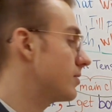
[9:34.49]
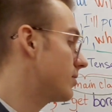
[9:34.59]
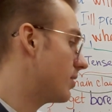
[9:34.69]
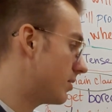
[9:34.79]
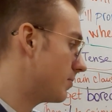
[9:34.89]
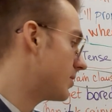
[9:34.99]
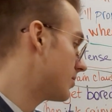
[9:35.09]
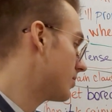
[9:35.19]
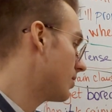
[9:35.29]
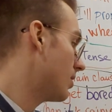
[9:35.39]
It
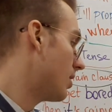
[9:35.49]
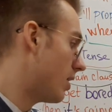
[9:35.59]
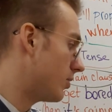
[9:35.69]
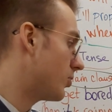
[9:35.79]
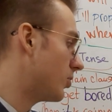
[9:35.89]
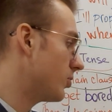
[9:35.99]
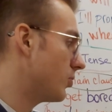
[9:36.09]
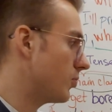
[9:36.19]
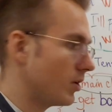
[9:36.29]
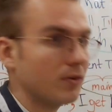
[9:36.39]
means I'll call
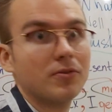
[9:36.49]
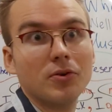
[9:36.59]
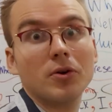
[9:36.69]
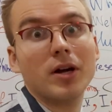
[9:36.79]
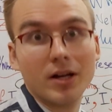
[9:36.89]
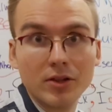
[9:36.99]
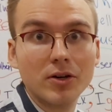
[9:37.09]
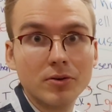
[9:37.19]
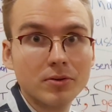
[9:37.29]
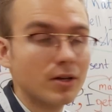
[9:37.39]
you if you're
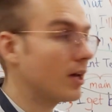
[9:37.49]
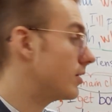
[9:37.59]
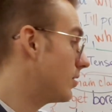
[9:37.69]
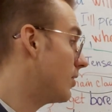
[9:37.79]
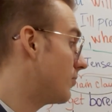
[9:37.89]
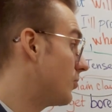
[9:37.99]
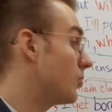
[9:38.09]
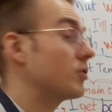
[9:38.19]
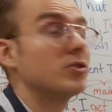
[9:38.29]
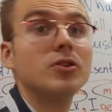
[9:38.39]
alone, and if
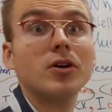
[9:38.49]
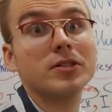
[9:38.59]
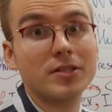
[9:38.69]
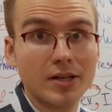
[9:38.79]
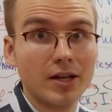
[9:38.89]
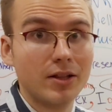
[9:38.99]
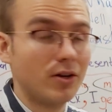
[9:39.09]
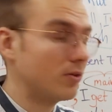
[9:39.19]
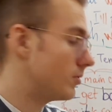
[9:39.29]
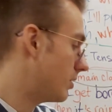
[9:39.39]
you're not
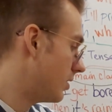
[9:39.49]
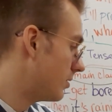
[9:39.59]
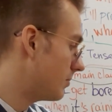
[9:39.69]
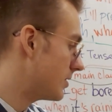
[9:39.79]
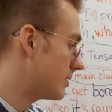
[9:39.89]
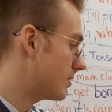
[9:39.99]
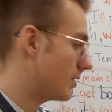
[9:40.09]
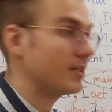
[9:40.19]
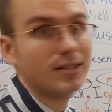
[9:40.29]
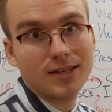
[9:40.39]
alone, it means
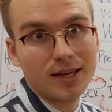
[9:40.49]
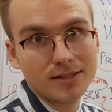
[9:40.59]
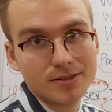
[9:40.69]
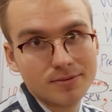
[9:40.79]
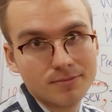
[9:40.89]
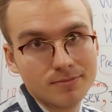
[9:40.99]
in case.